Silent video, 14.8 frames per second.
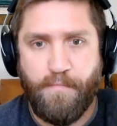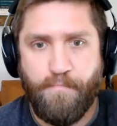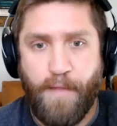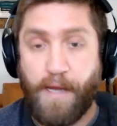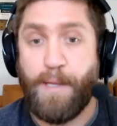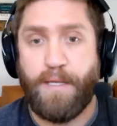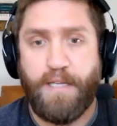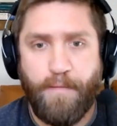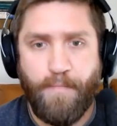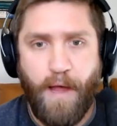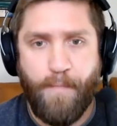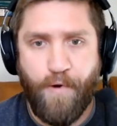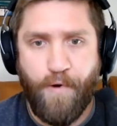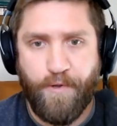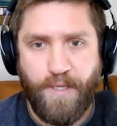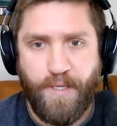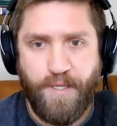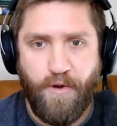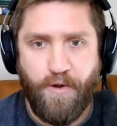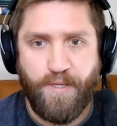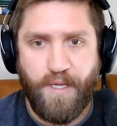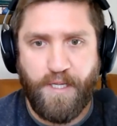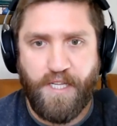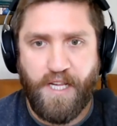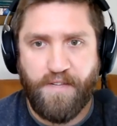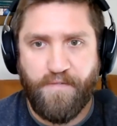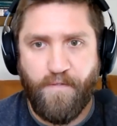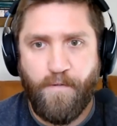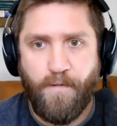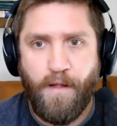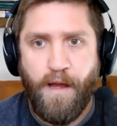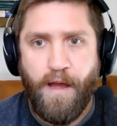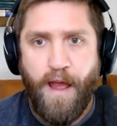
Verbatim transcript: making a team like Project Zero successful.